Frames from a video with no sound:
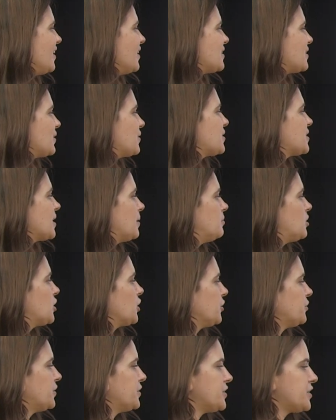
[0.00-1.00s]
So some
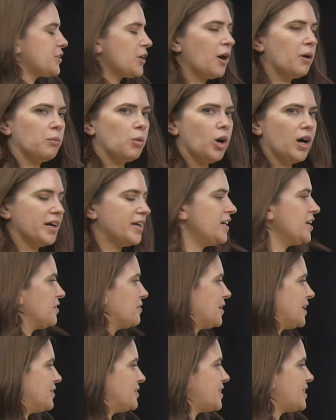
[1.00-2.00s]
children start walking
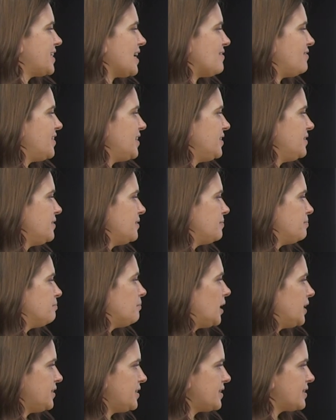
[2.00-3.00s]
around 7
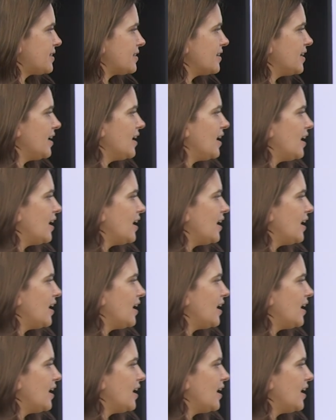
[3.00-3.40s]
months.